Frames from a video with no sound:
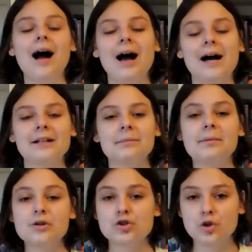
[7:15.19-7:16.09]
And
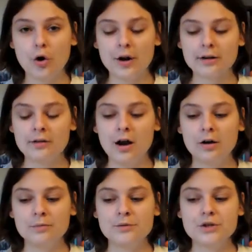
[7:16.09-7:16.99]
Prince Dorian
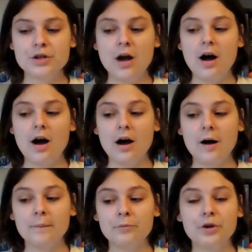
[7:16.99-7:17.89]
comes
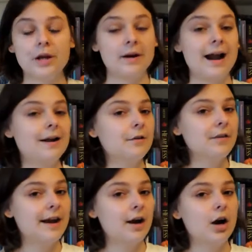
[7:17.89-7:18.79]
to get her out of
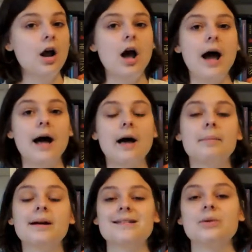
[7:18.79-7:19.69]
there
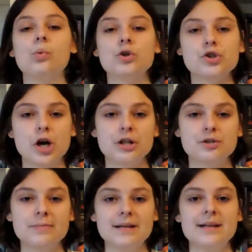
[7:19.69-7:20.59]
because he wants her
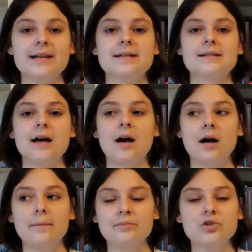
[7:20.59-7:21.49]
to be his
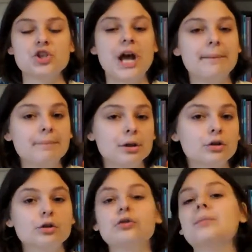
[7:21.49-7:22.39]

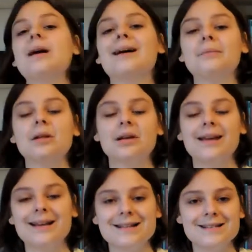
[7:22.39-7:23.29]
champion to become the
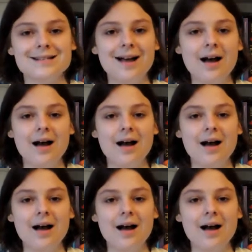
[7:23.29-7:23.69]
king's